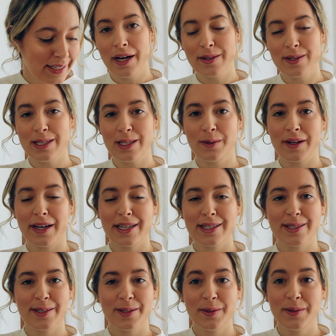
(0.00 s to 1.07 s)
I'll see you
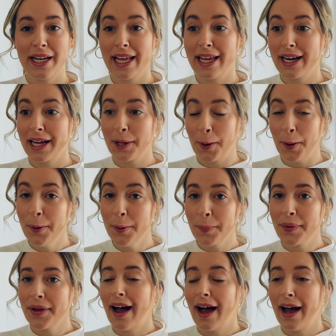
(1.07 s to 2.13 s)
guys soon, and I
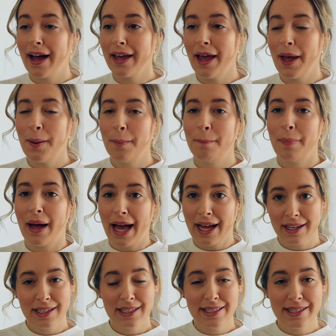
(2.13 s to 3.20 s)
hope I am
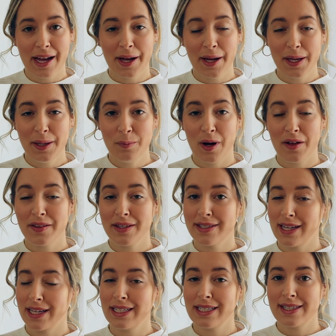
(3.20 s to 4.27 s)
back in time while the
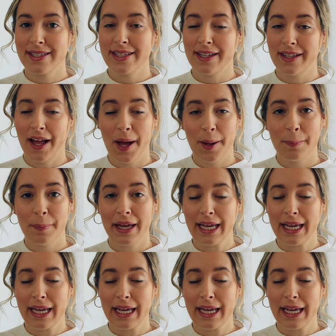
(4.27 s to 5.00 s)
sun is still up,